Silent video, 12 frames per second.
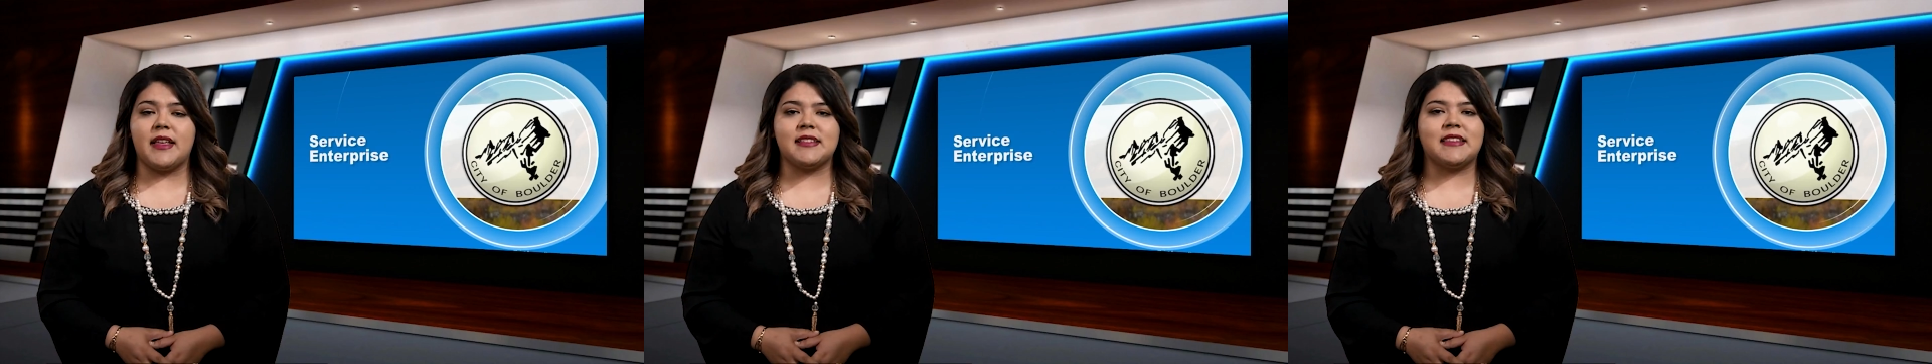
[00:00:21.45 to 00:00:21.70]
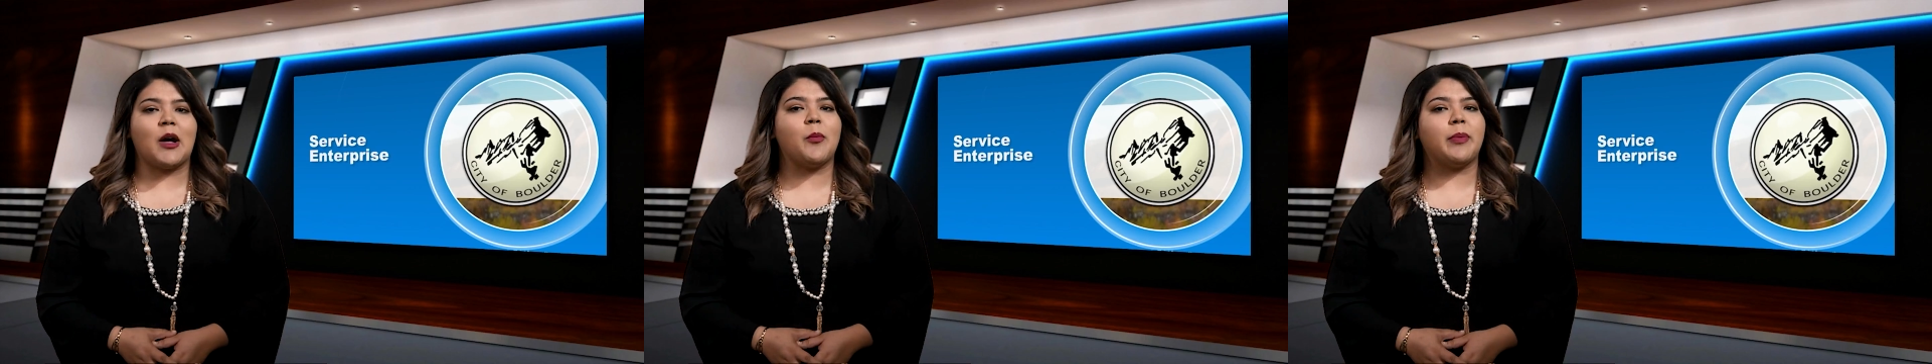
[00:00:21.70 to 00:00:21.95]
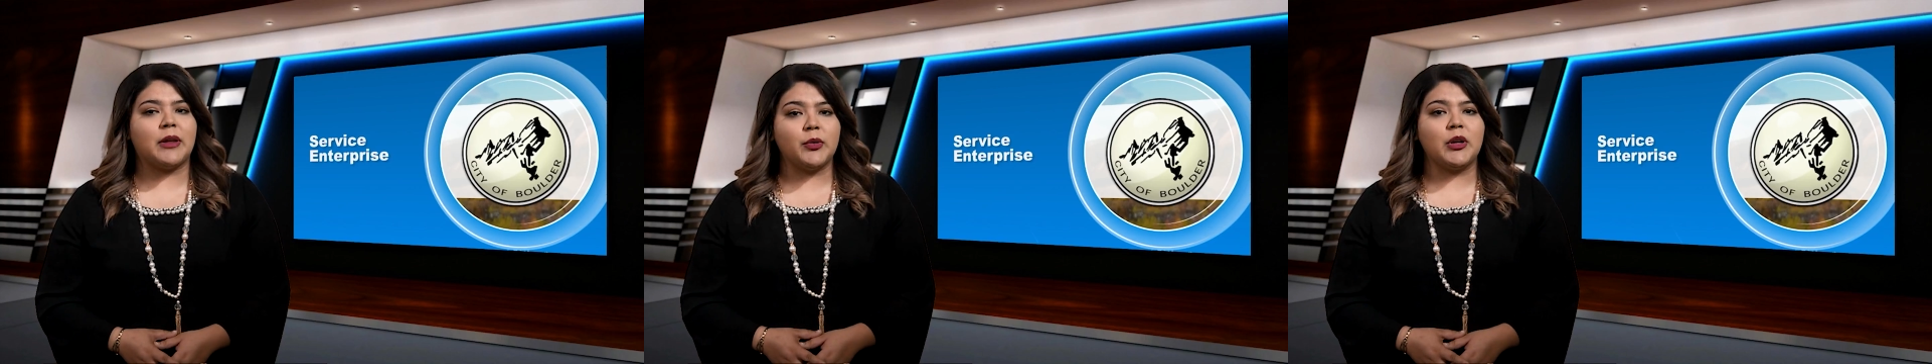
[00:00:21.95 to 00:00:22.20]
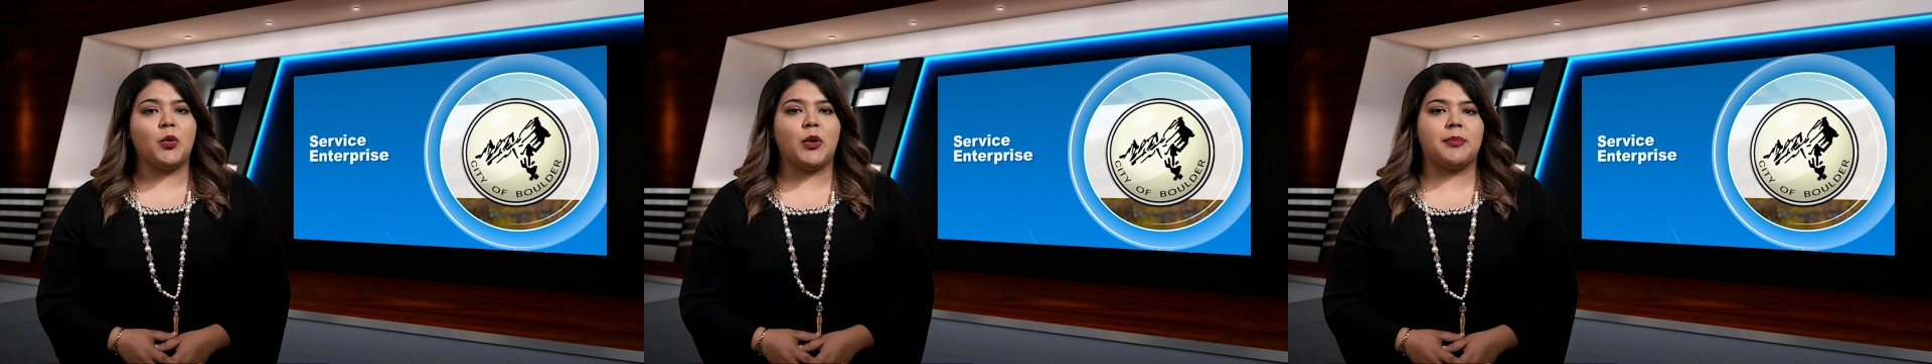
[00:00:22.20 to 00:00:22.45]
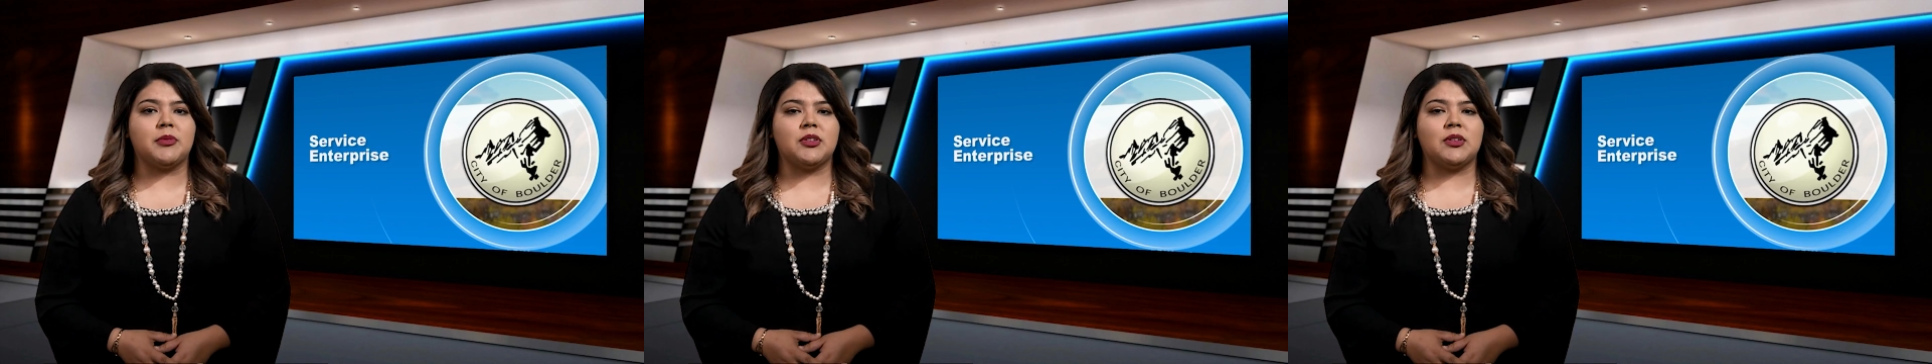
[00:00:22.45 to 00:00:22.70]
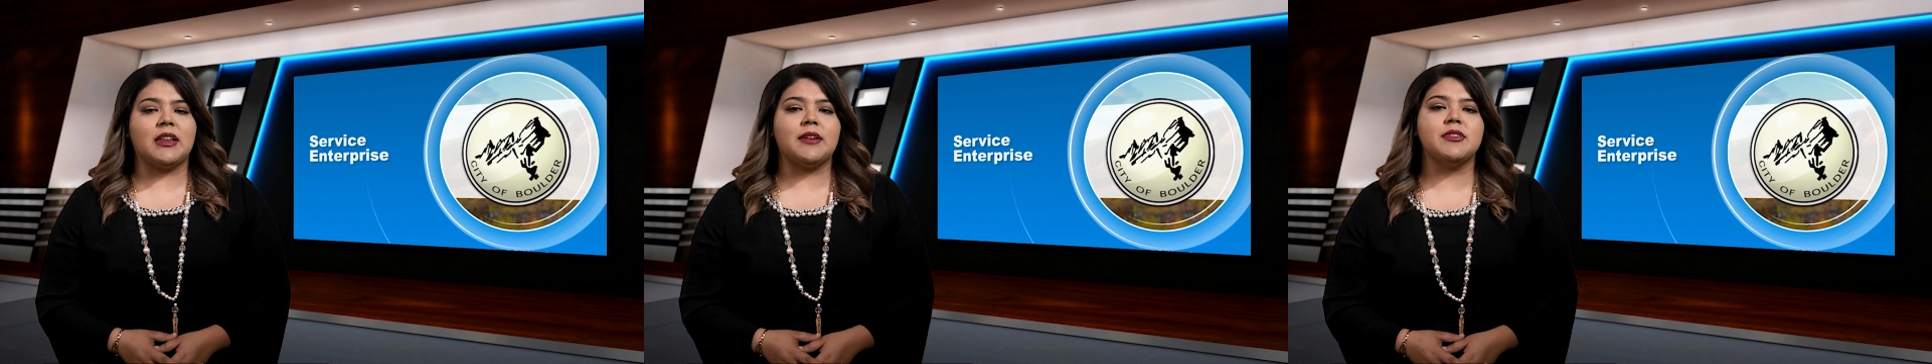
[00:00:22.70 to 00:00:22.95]
is now better equipped
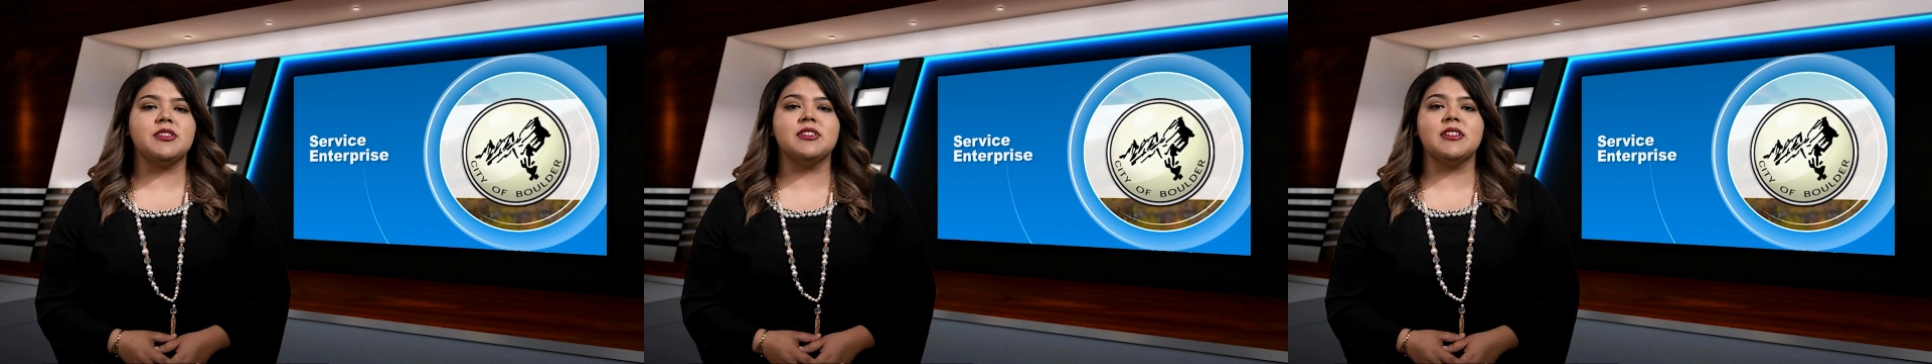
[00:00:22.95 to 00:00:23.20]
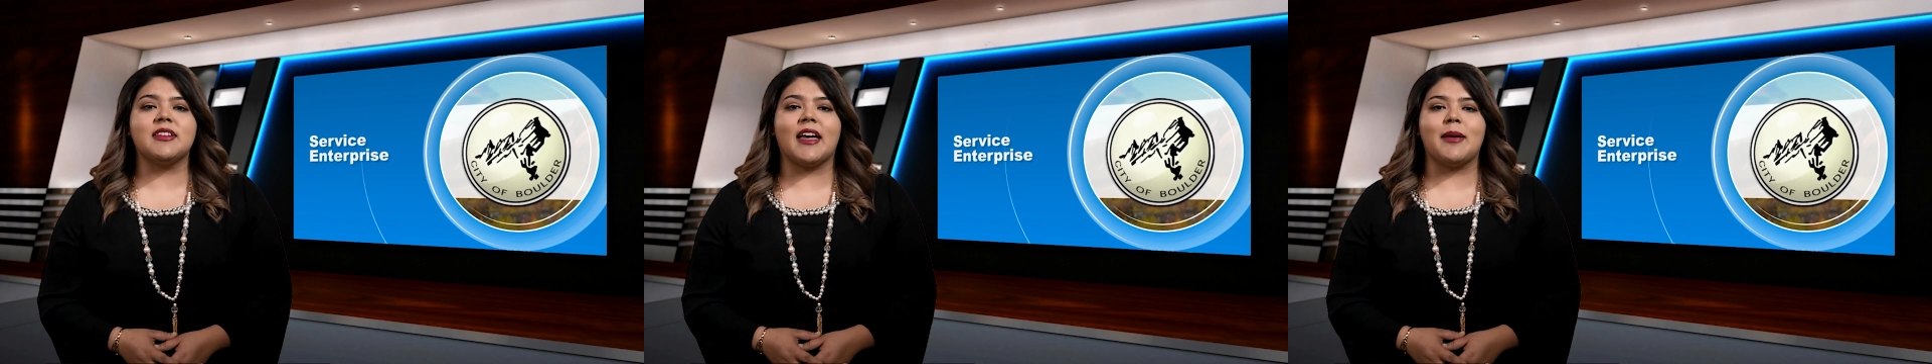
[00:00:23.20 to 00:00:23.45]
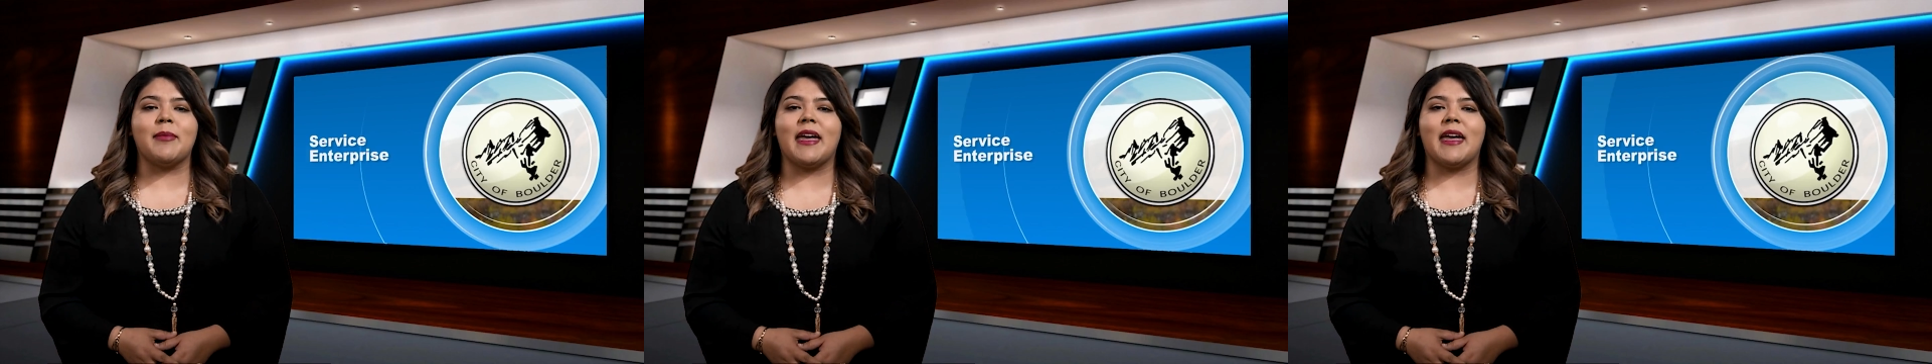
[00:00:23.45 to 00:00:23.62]
to leverage the time